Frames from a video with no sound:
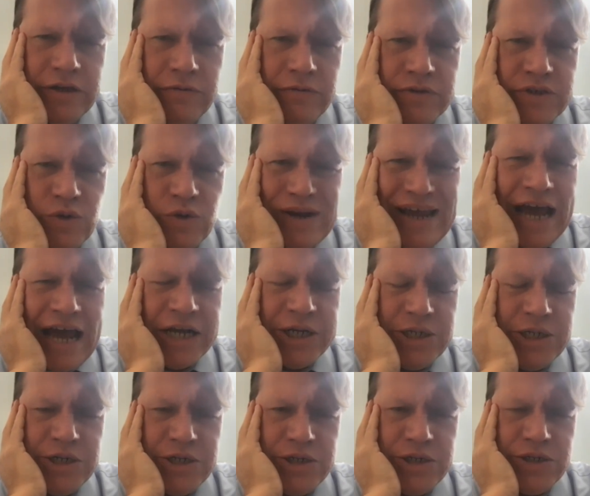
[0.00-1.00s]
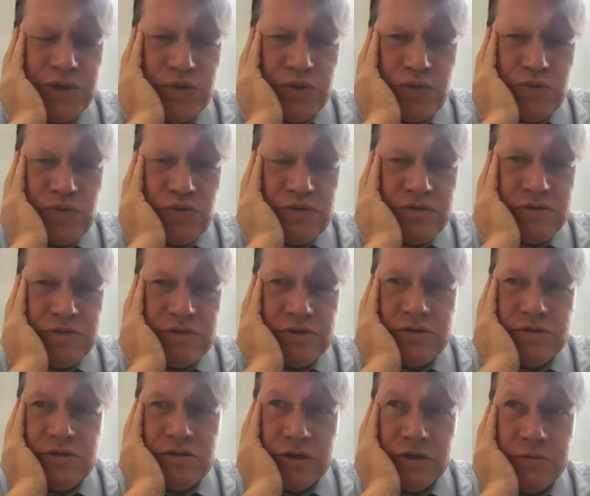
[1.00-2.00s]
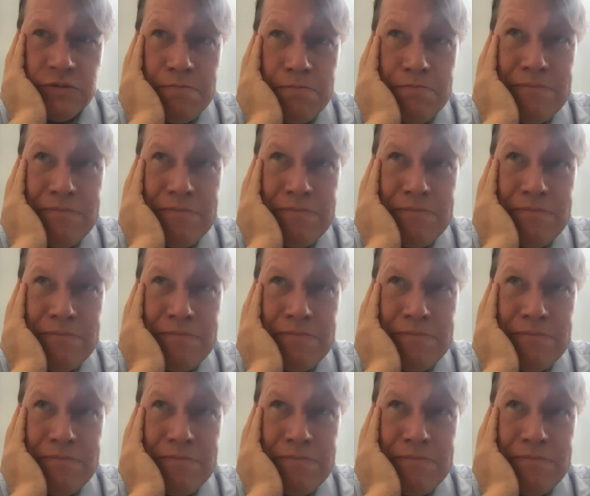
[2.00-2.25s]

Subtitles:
It was a reaction to the